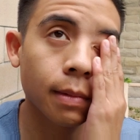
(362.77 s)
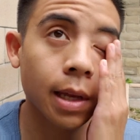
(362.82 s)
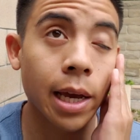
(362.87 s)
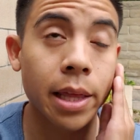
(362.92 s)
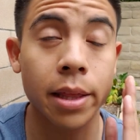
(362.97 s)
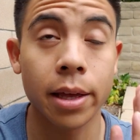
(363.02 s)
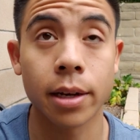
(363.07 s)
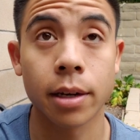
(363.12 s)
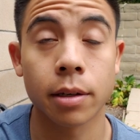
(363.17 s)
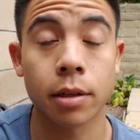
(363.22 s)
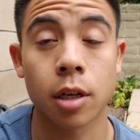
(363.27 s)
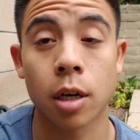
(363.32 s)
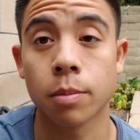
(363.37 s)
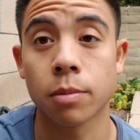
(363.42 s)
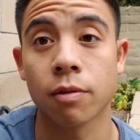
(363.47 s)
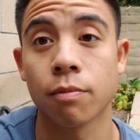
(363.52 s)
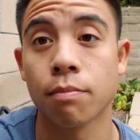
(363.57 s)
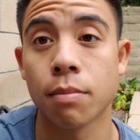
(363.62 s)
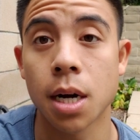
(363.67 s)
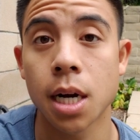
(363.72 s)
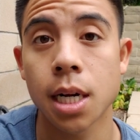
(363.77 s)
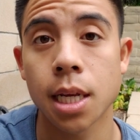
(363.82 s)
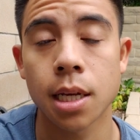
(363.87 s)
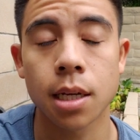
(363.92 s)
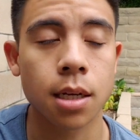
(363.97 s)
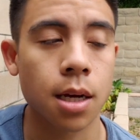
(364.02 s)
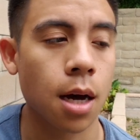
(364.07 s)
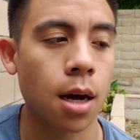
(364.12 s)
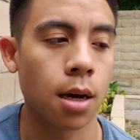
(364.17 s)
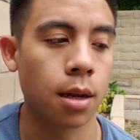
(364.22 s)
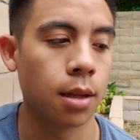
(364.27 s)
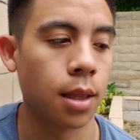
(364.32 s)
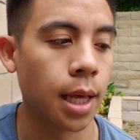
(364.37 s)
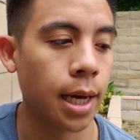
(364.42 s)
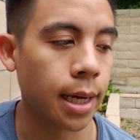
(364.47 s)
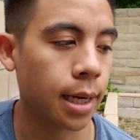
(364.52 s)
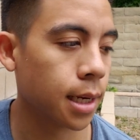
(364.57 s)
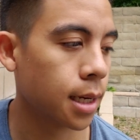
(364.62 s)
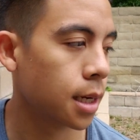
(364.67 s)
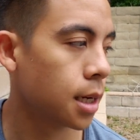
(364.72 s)
And then in terms of money, God,
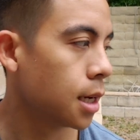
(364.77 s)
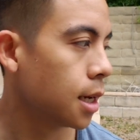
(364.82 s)
like,